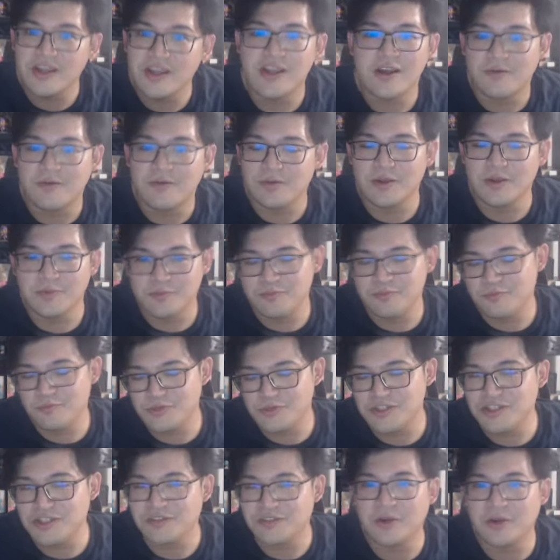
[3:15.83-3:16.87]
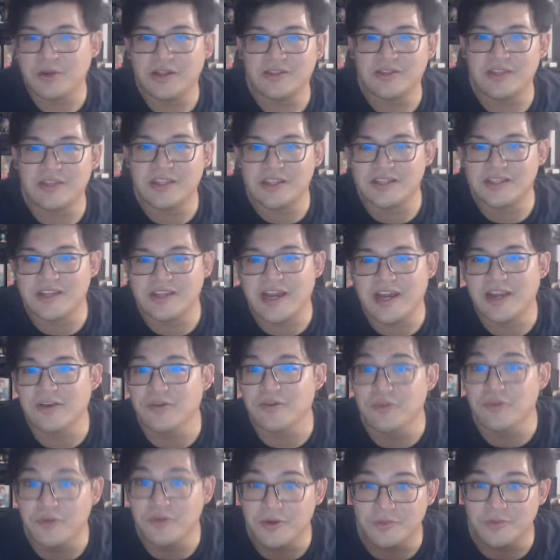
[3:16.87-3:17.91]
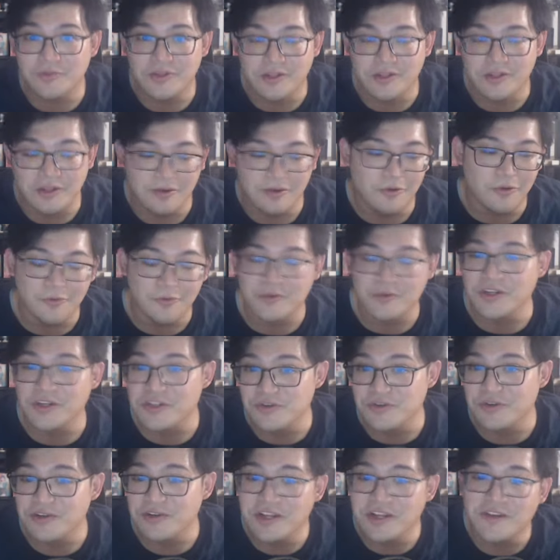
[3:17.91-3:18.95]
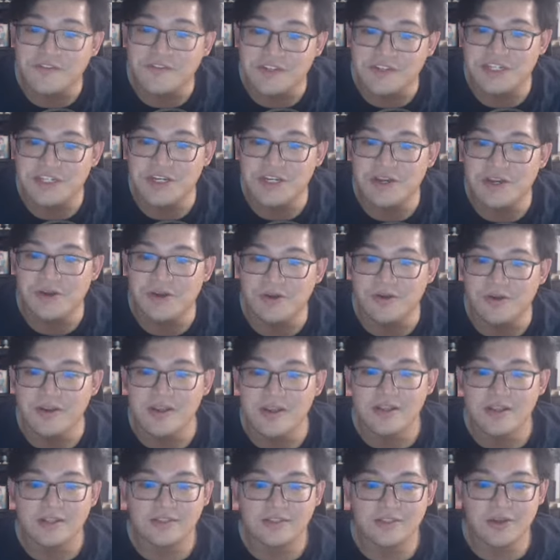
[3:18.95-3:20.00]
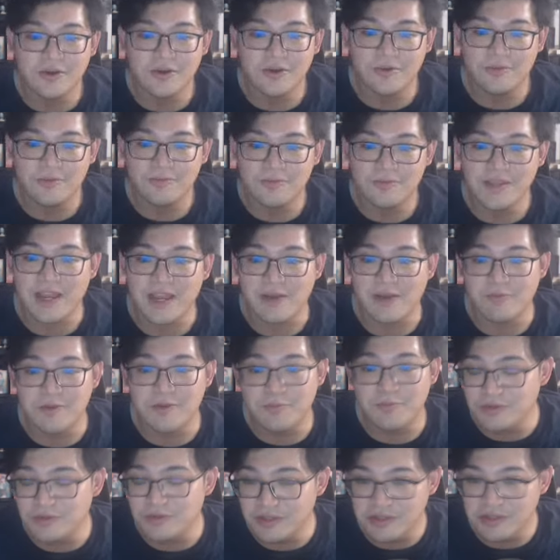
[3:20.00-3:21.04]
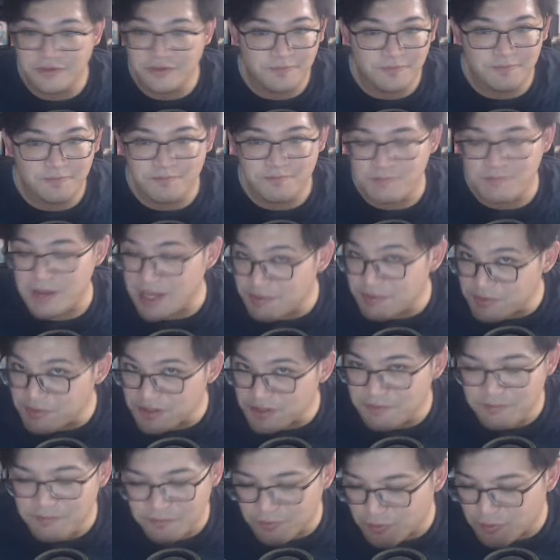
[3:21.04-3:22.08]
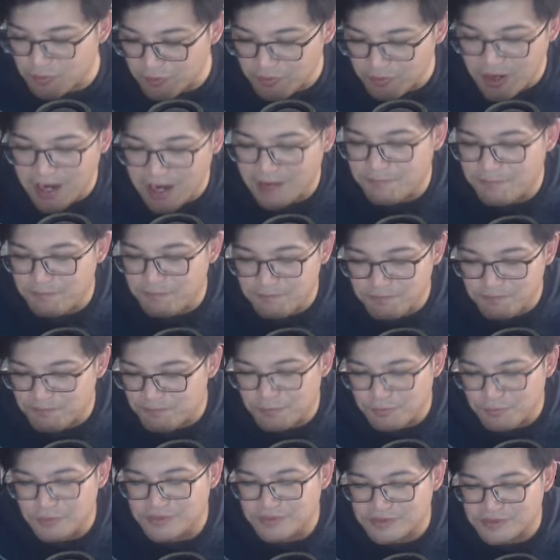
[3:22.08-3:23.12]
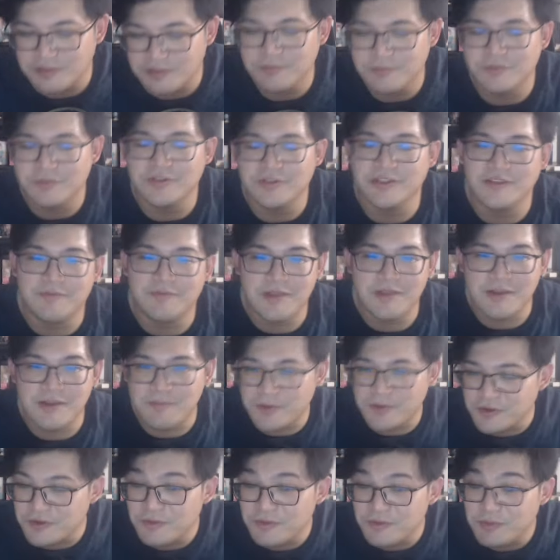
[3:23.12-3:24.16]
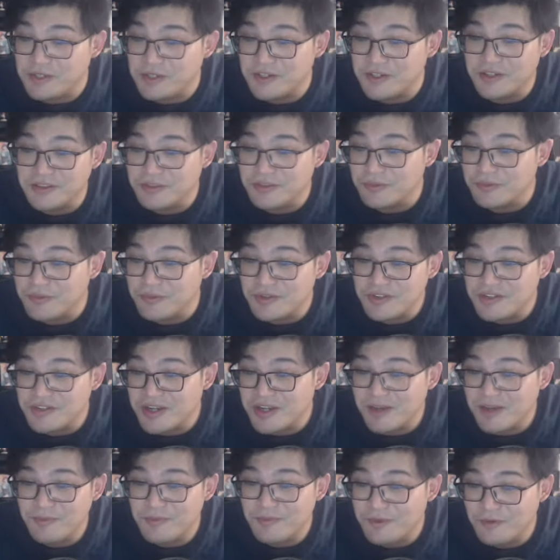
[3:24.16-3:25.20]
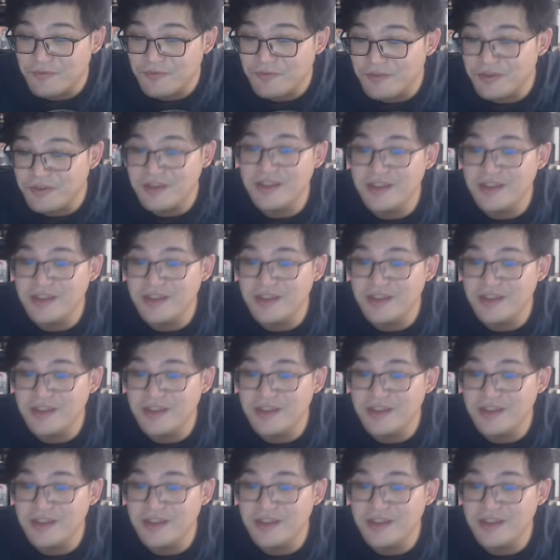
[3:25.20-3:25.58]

We we just want the entire group to already join FGO. So yeah, we believe maybe, or I personally believe it could be Kazuradrop, hopefully,